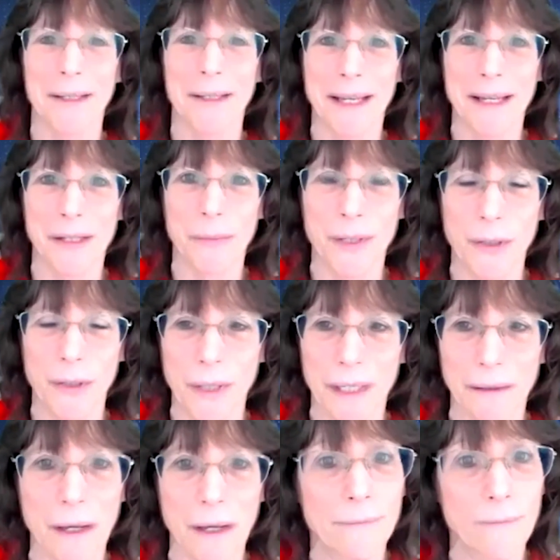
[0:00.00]
Yes, we do get a
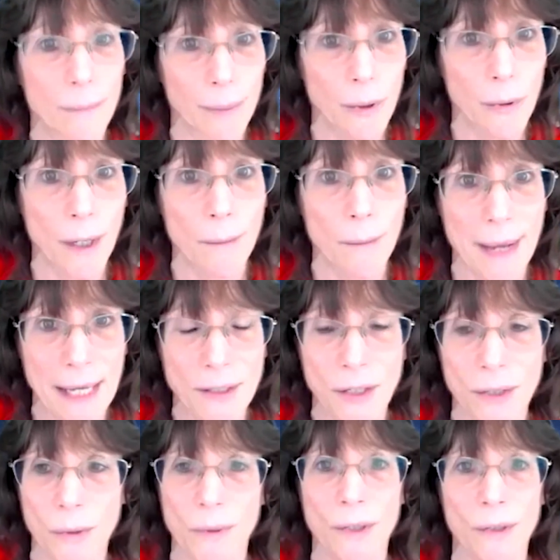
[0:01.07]
lot of employer
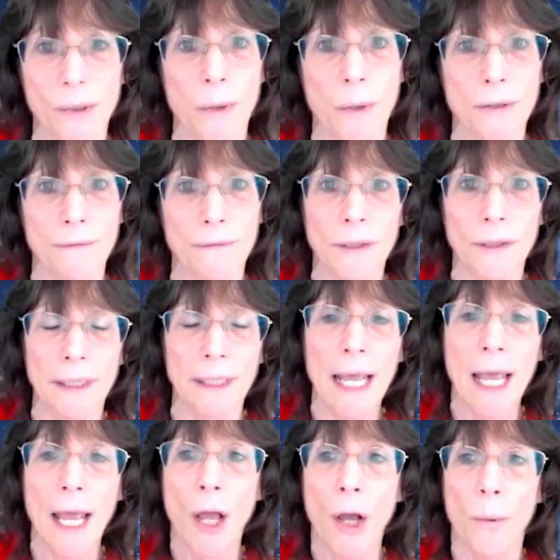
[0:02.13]
matches, which is wonderful. And
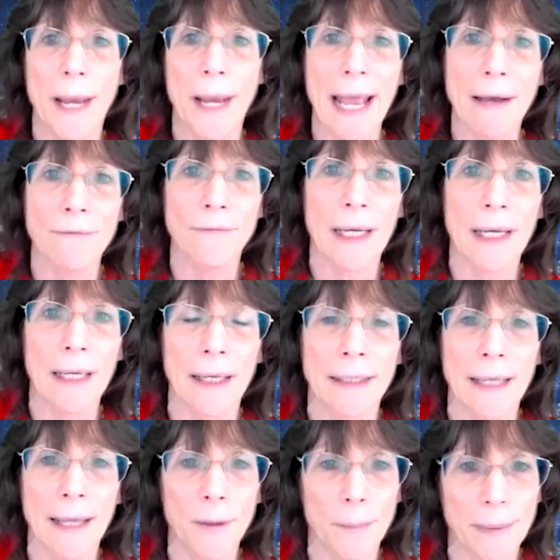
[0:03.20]
we have
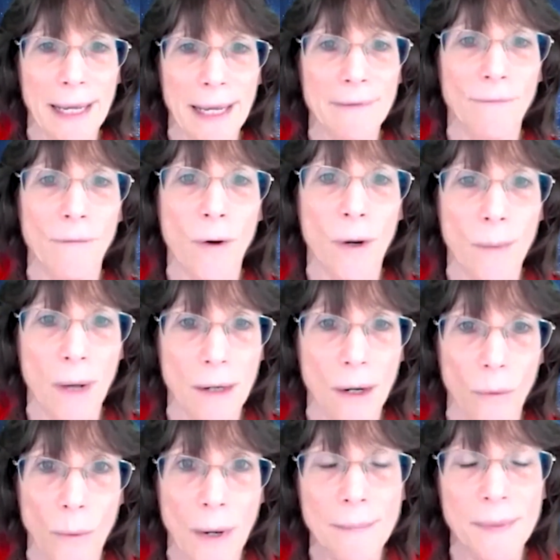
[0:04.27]
another platform on our
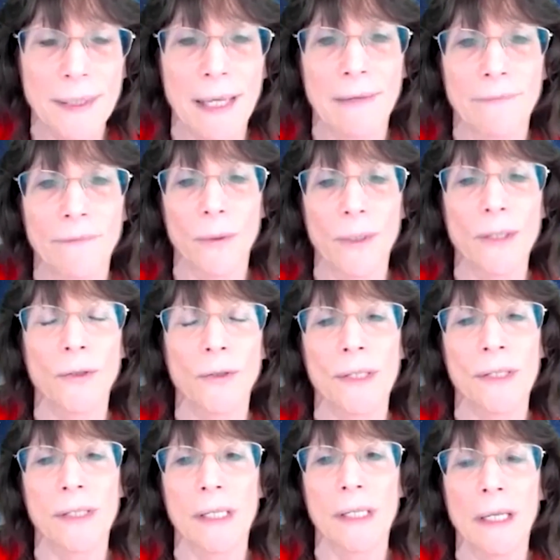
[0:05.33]
website if you're
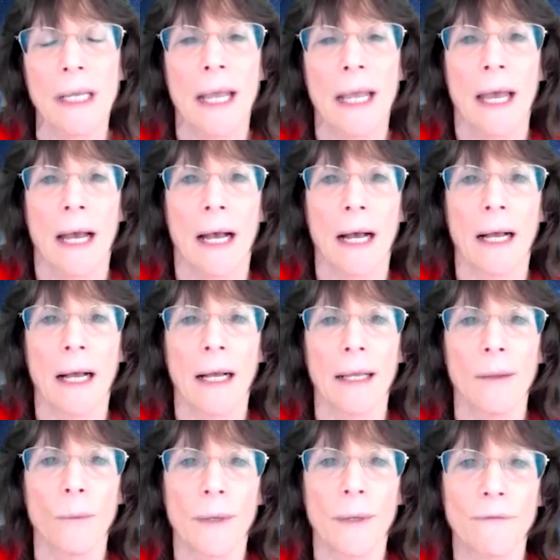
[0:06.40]
interested.
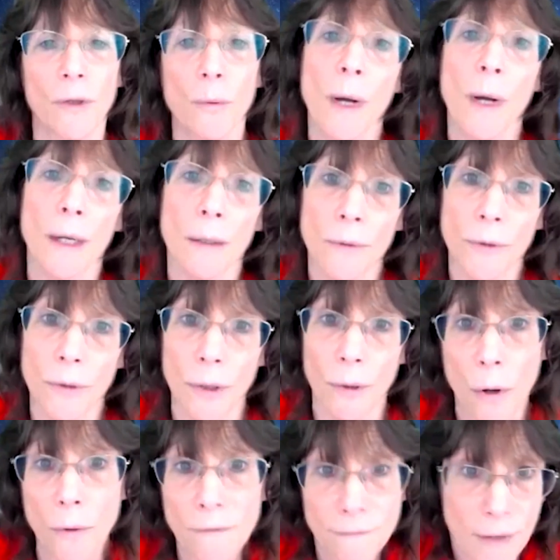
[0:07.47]
If you want to do your
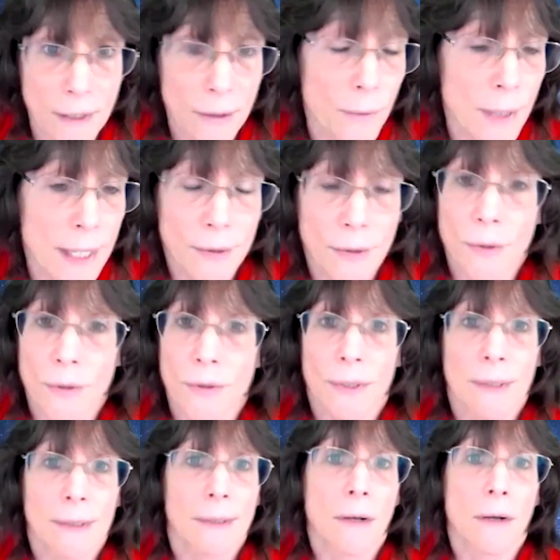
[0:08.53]
own fundraisers,
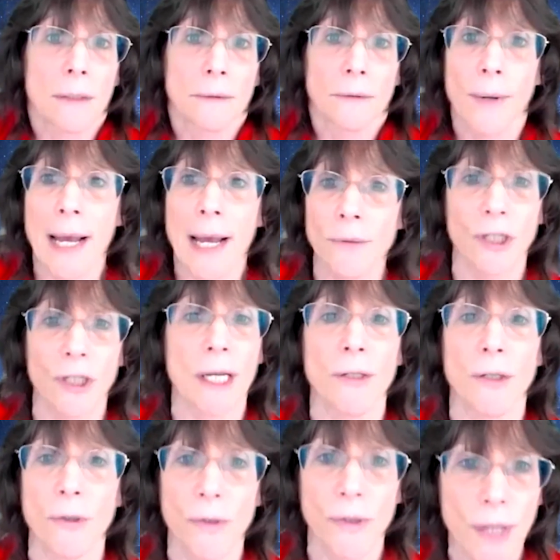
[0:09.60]
it's called Crowd
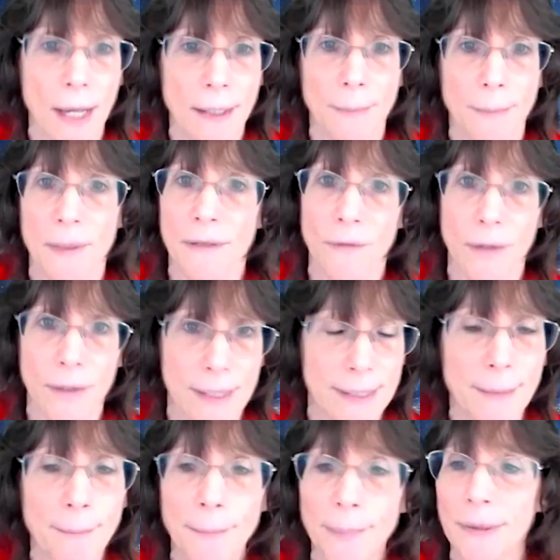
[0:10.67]
Change. You sign up. It's very
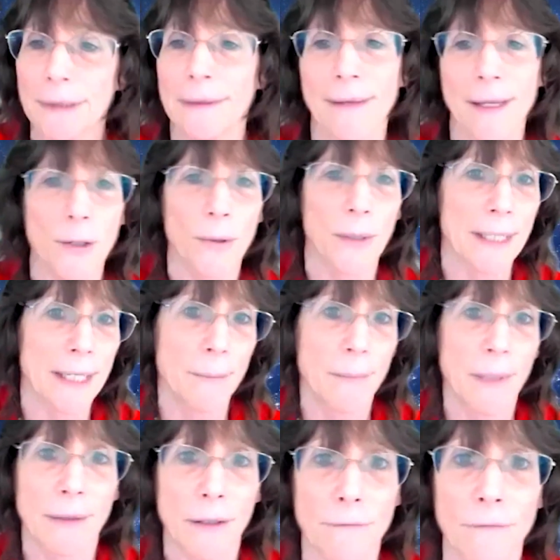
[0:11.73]
simple. And then you can
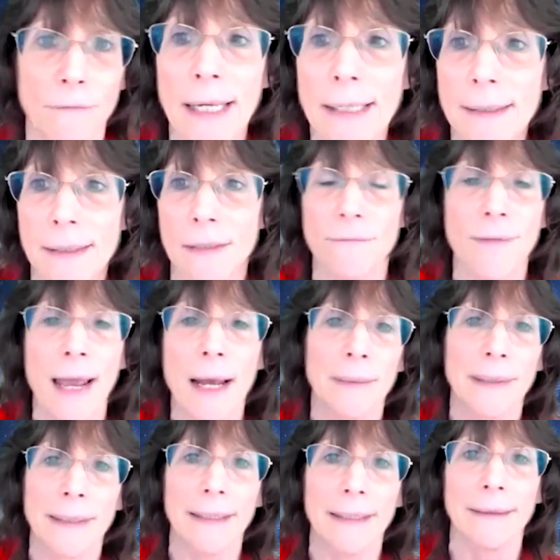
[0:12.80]
email your friends and
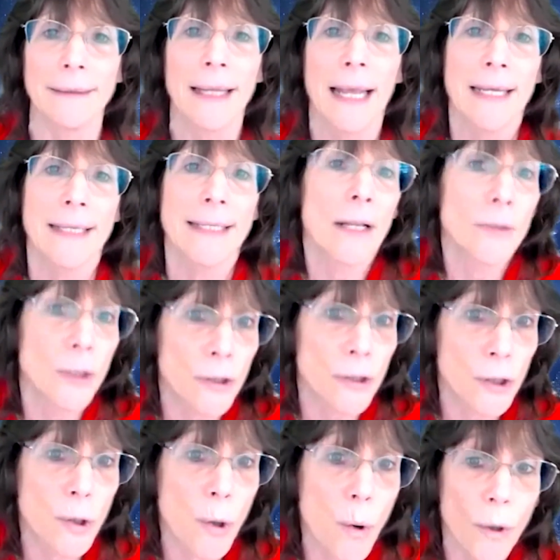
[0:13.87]
family and tell your
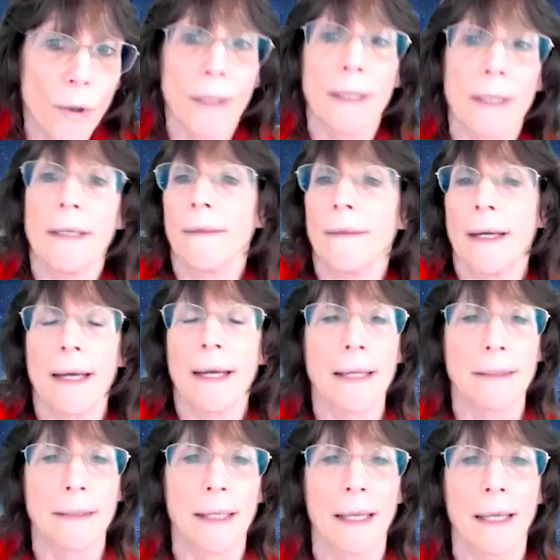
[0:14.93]
story. And then it
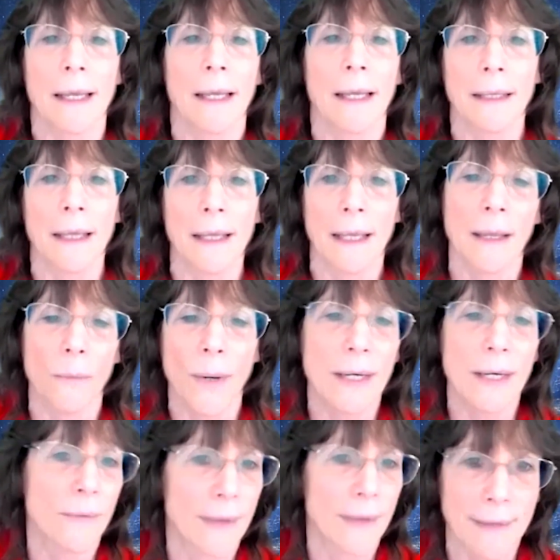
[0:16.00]
has a way
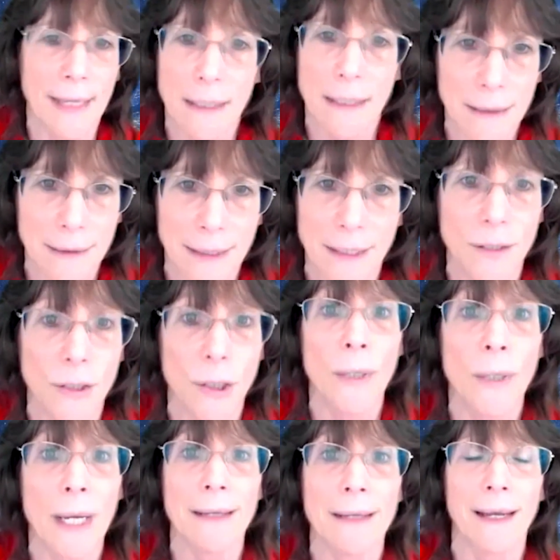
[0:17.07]
that they can click and
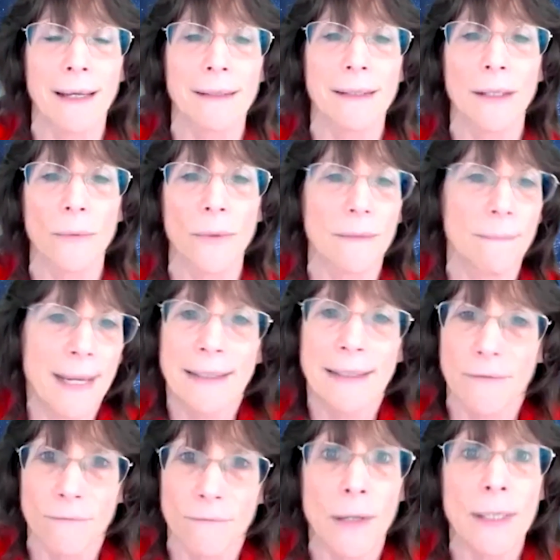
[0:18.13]
donate. And so it makes
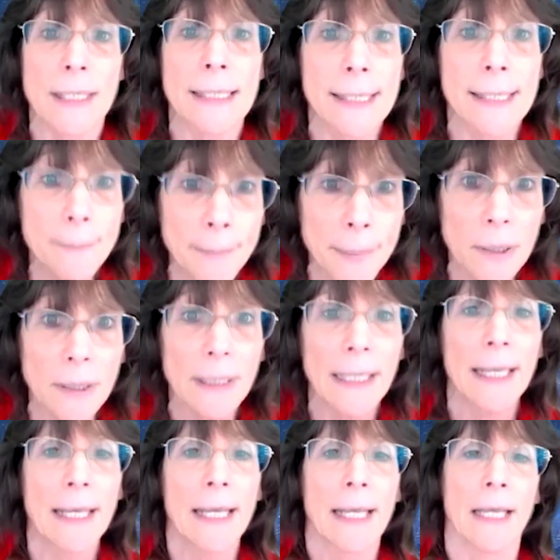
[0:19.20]
it very simple
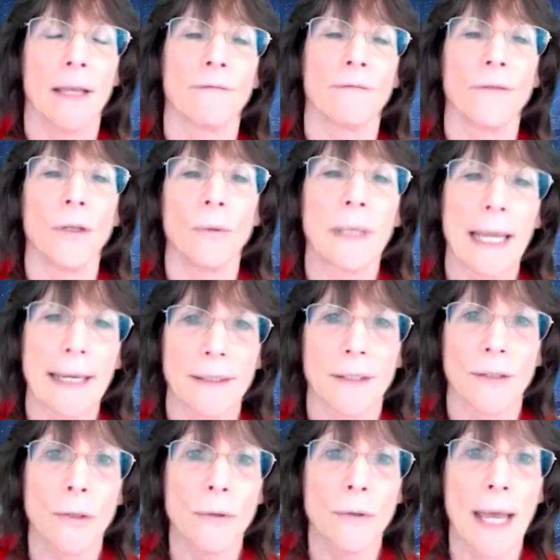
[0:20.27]
if you'd like to
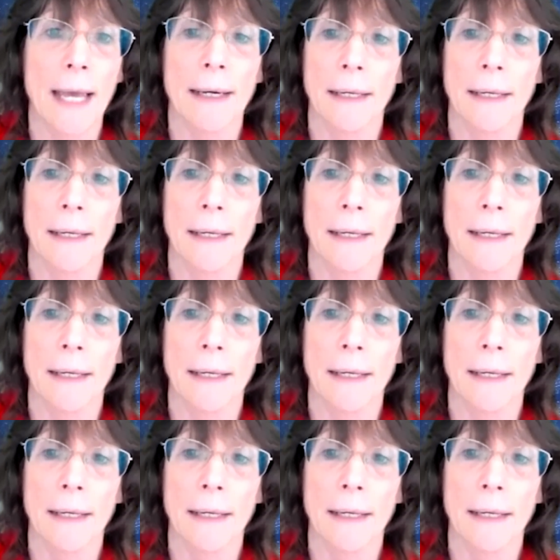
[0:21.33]
do that.